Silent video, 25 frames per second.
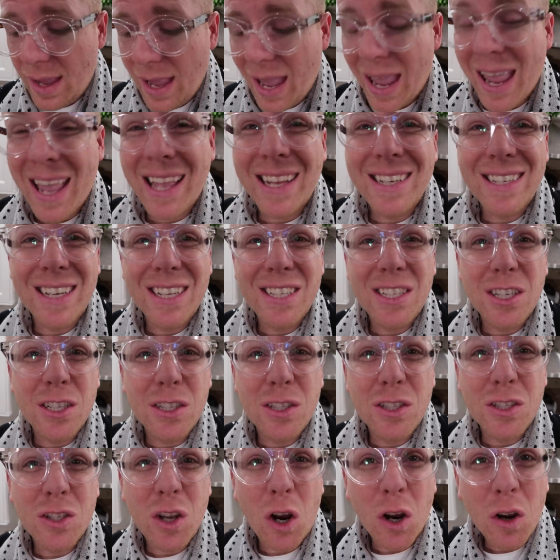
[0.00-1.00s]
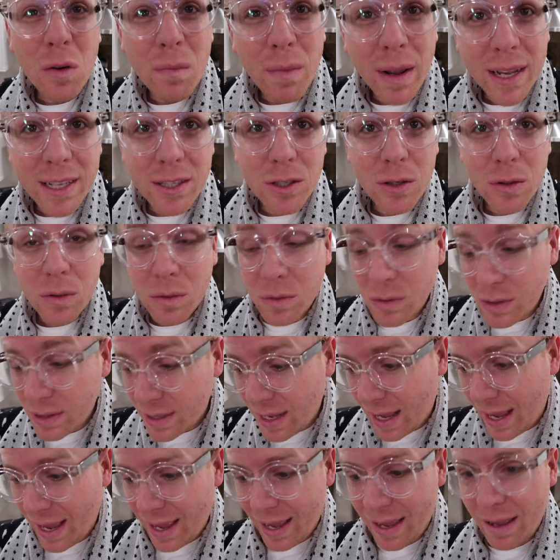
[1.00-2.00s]
And to start my
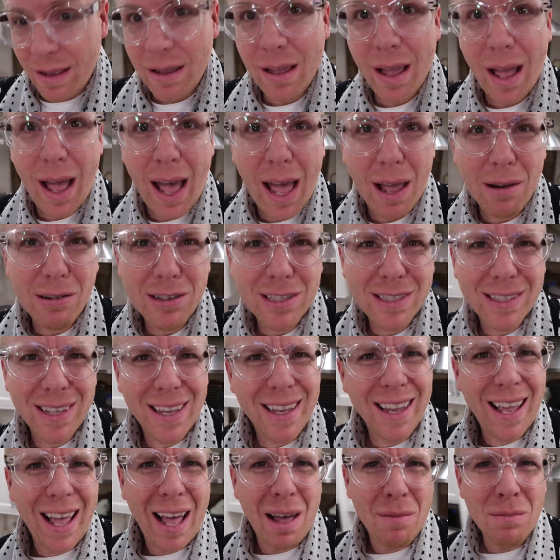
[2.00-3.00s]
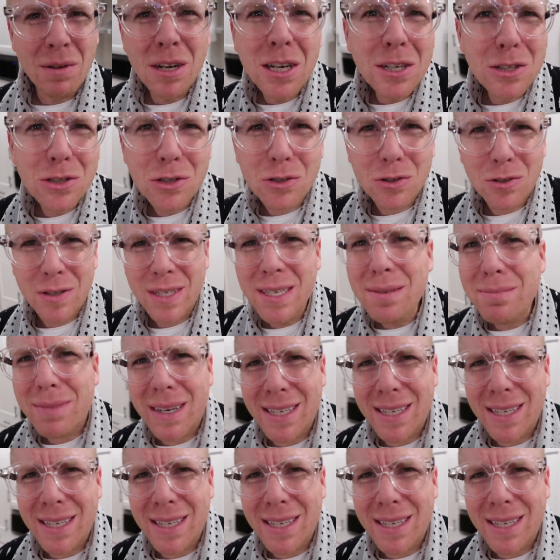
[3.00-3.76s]
Tuesday, I was like, I'm gonna treat